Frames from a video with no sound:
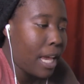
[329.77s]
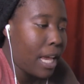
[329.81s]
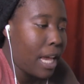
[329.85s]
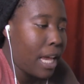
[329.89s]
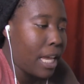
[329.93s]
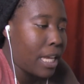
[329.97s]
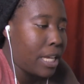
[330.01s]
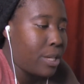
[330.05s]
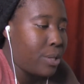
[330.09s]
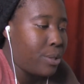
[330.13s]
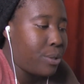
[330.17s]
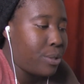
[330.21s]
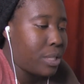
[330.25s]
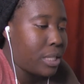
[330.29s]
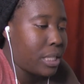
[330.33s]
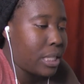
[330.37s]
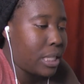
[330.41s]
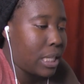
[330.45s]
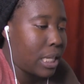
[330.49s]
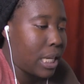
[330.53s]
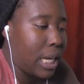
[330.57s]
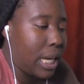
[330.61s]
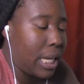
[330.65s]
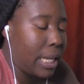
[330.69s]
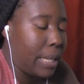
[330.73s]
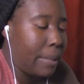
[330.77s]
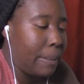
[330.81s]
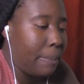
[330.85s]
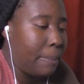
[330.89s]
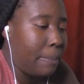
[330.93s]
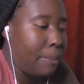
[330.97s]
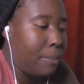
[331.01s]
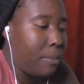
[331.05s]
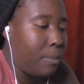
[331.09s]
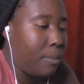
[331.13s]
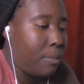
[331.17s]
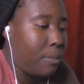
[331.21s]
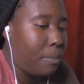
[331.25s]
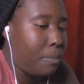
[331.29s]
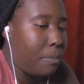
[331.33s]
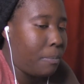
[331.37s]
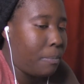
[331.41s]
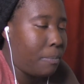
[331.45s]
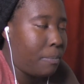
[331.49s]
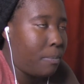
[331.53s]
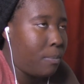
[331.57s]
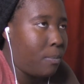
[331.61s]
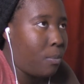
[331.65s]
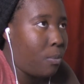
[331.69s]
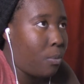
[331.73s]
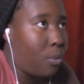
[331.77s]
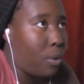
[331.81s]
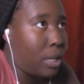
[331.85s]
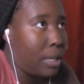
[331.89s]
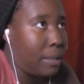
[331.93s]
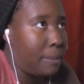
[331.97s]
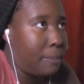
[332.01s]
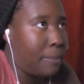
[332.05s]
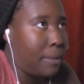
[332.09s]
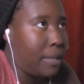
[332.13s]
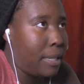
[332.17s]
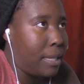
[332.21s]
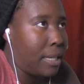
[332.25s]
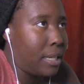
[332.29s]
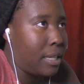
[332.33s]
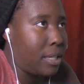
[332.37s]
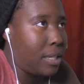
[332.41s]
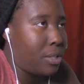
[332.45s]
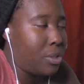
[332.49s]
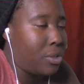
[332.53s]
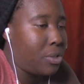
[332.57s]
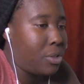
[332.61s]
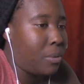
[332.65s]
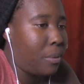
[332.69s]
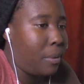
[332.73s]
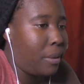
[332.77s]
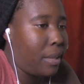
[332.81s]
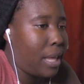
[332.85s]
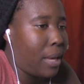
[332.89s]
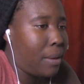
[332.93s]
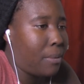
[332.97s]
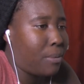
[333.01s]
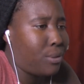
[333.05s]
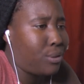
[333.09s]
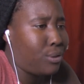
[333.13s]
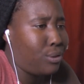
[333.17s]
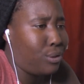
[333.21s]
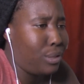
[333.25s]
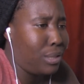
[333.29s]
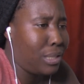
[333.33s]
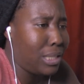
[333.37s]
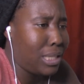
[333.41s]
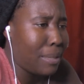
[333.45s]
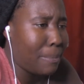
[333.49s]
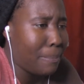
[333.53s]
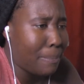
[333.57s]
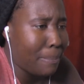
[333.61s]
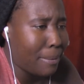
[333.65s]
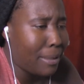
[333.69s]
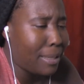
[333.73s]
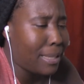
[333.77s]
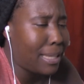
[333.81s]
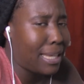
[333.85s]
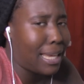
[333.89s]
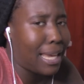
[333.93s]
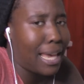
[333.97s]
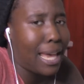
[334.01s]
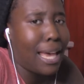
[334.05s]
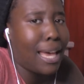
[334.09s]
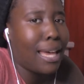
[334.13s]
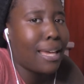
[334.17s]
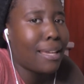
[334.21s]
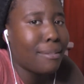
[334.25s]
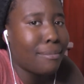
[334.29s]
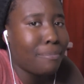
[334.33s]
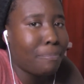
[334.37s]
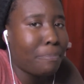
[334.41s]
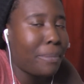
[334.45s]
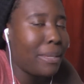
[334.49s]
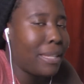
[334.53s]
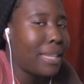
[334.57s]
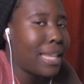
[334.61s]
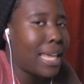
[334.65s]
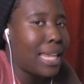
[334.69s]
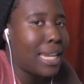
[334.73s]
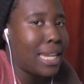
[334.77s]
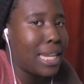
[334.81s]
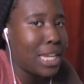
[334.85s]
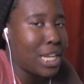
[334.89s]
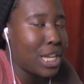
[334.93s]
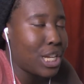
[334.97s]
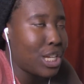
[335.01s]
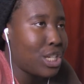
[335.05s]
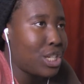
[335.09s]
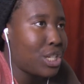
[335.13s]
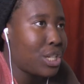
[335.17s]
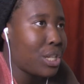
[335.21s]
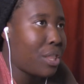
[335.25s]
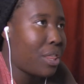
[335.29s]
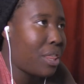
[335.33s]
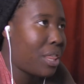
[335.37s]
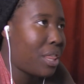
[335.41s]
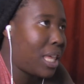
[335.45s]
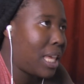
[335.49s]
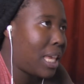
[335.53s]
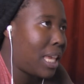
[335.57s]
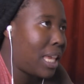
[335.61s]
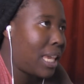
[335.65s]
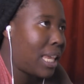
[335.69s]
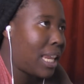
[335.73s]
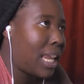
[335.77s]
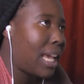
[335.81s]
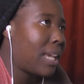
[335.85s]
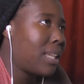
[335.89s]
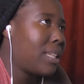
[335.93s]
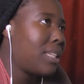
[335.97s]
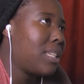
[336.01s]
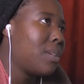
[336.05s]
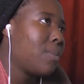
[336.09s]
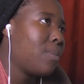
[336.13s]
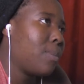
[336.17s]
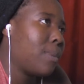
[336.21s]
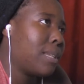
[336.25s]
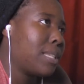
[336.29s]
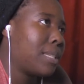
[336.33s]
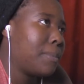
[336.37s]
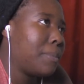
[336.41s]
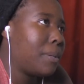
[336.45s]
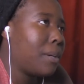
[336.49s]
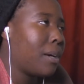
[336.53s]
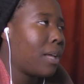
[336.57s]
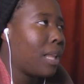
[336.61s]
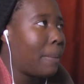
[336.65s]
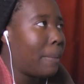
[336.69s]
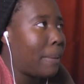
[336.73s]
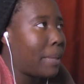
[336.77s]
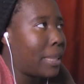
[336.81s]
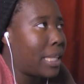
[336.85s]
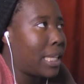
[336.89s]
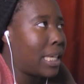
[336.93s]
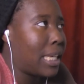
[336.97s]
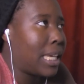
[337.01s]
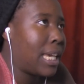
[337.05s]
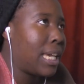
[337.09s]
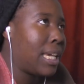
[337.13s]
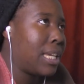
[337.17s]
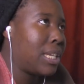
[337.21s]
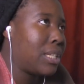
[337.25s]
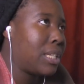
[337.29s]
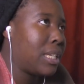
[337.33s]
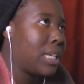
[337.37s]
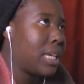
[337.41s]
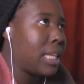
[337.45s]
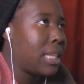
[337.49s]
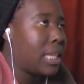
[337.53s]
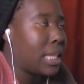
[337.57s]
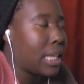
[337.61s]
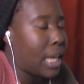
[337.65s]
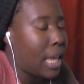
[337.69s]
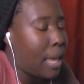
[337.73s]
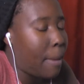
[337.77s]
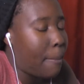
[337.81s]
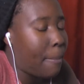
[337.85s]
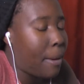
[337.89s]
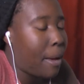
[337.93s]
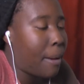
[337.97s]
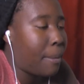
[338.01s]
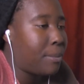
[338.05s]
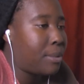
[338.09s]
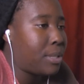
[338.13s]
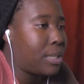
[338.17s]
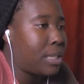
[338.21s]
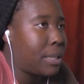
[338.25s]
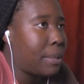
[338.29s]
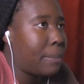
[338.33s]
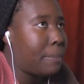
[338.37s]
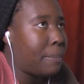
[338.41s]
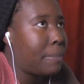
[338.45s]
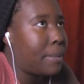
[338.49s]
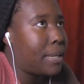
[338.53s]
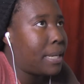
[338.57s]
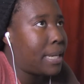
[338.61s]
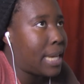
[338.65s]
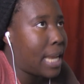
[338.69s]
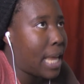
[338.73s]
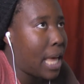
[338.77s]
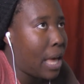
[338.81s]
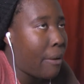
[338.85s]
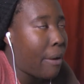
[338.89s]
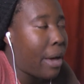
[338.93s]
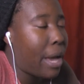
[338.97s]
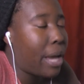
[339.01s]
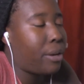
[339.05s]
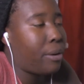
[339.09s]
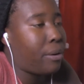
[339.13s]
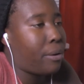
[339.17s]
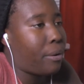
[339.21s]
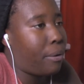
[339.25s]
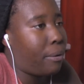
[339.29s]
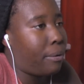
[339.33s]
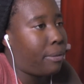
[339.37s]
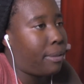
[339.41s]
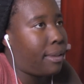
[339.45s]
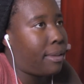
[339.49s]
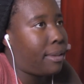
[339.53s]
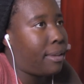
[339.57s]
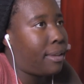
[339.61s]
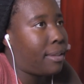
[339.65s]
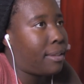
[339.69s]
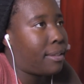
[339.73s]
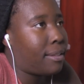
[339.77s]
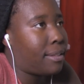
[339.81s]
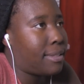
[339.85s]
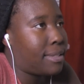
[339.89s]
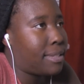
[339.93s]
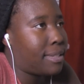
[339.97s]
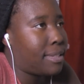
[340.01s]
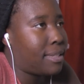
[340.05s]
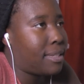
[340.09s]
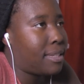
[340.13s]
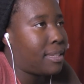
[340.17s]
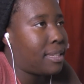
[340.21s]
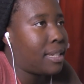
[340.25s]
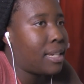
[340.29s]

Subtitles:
I used to kind of want to be a YouTuber that was just like be that niche thing. I did want it to be all about the gay shit and the K-pop shit, but now I know that, like, listen,